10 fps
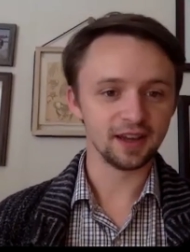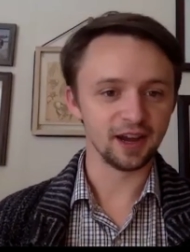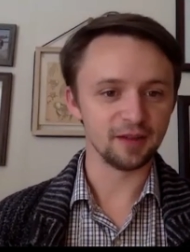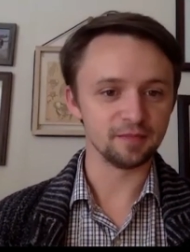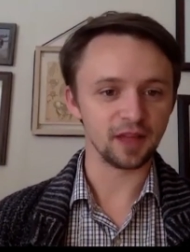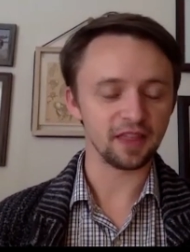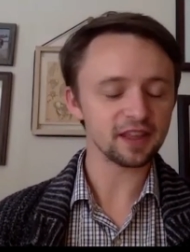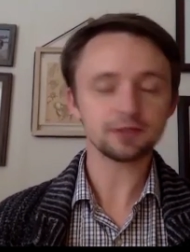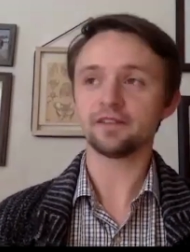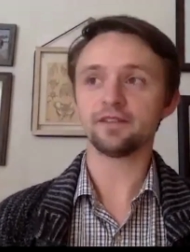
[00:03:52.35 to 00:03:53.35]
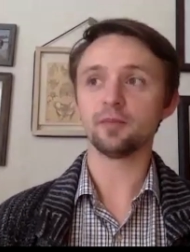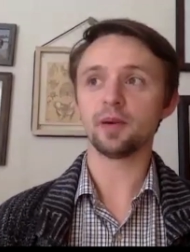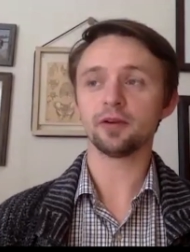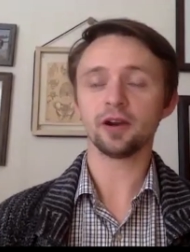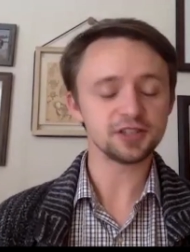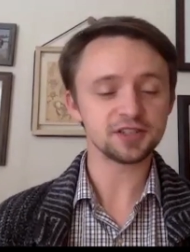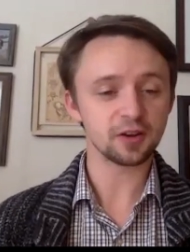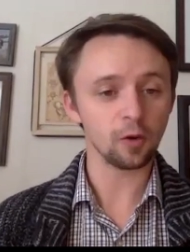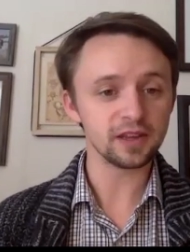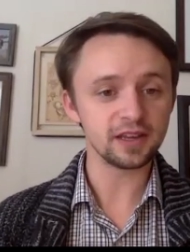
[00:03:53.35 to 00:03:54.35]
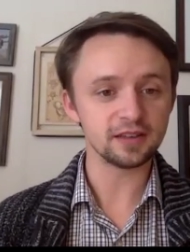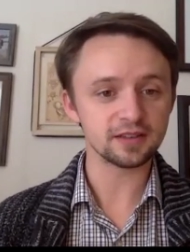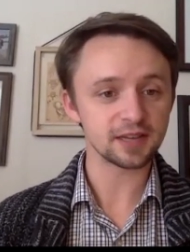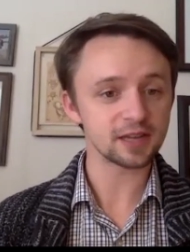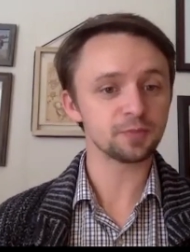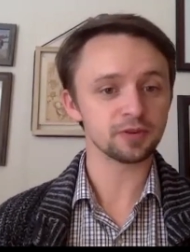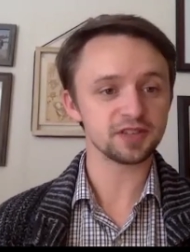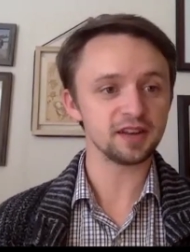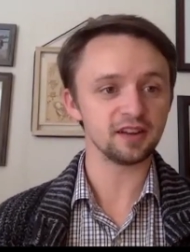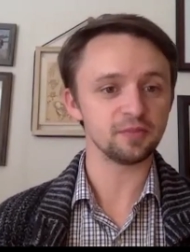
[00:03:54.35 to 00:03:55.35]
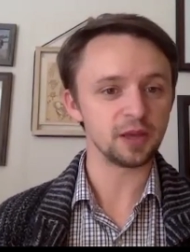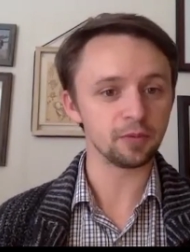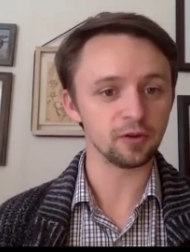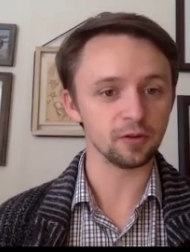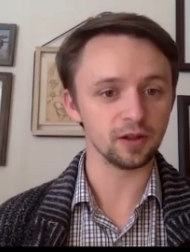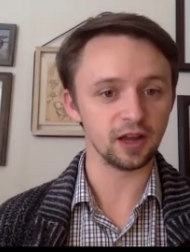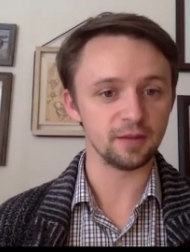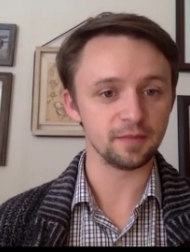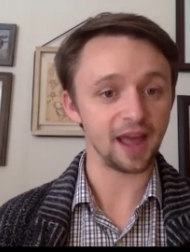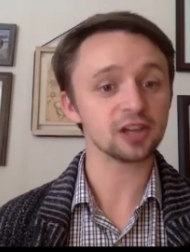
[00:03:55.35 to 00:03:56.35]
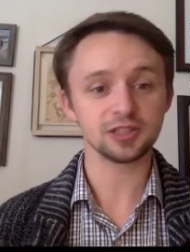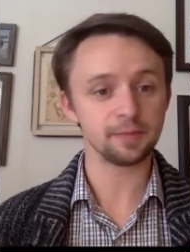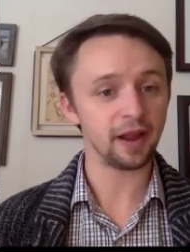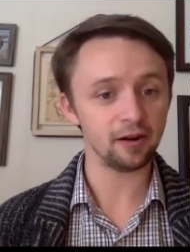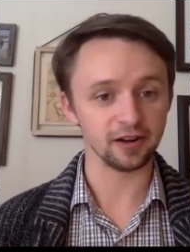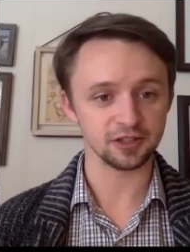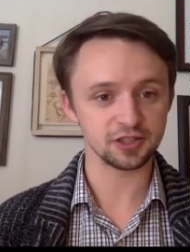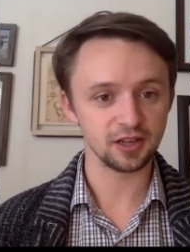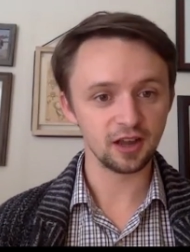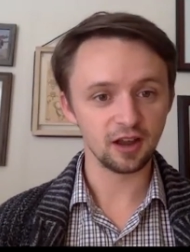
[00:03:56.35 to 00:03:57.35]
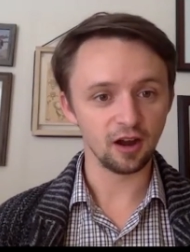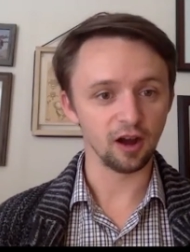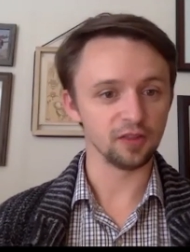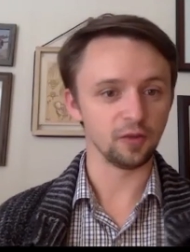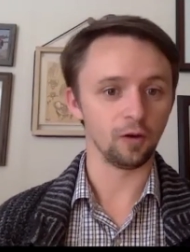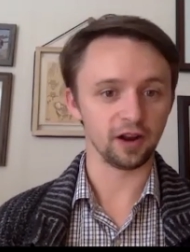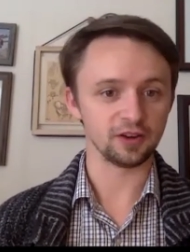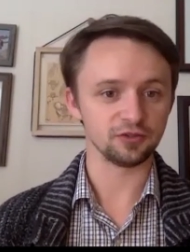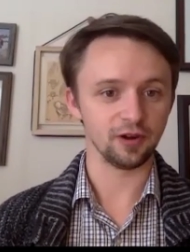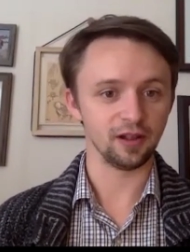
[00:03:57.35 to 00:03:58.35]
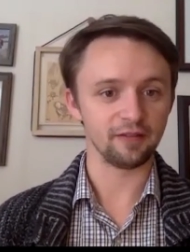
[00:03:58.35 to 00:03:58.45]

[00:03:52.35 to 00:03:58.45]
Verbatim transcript: um, I think if I remember right, she said only 6% of people um, actually perished on the Oregon Trail.